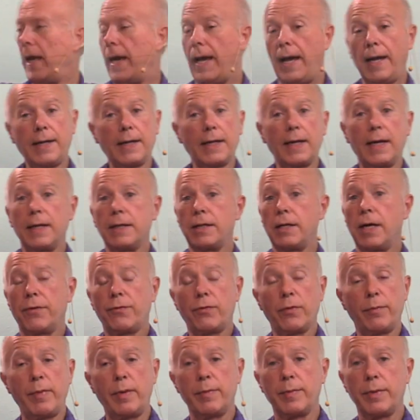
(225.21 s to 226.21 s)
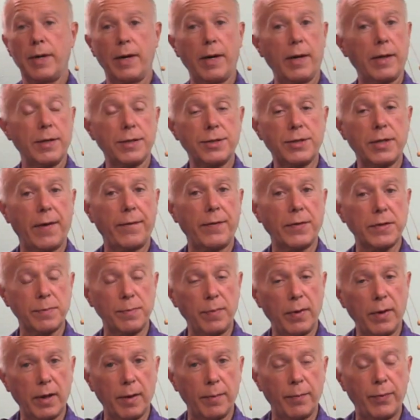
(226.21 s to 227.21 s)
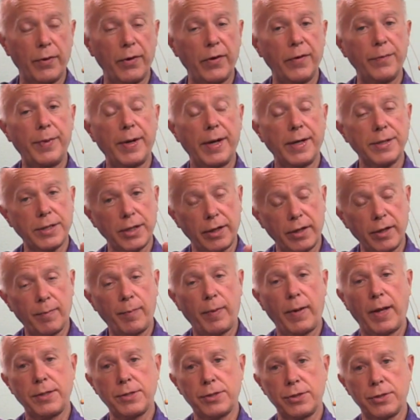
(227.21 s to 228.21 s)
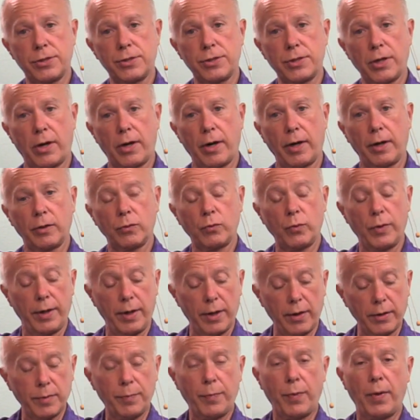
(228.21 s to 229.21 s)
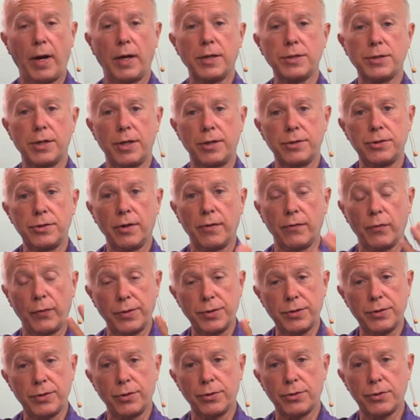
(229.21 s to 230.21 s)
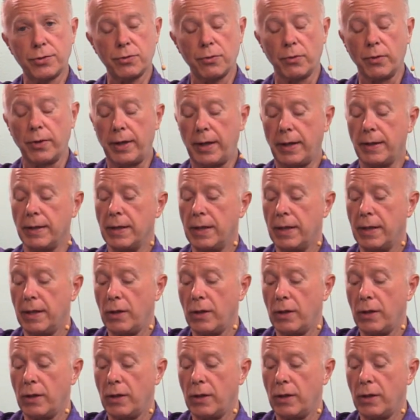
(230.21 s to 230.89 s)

And again, you have to remember, none of this stuff is bulletproof, but it's a good place to start. We know the processor, of which there's three.